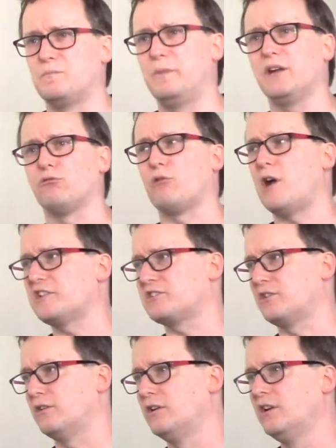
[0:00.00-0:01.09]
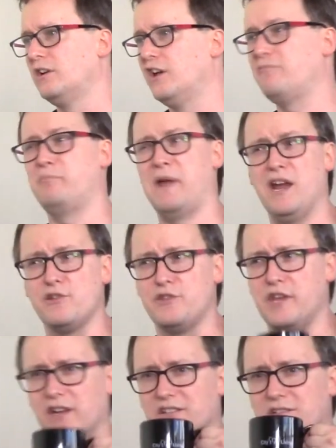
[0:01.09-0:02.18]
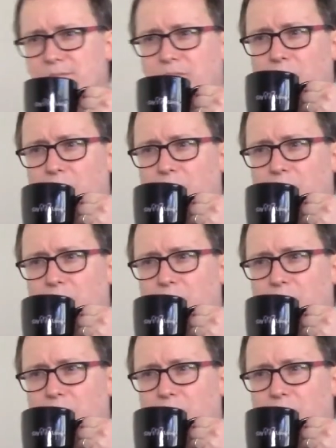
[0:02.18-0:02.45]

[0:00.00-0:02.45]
big roster of paired things.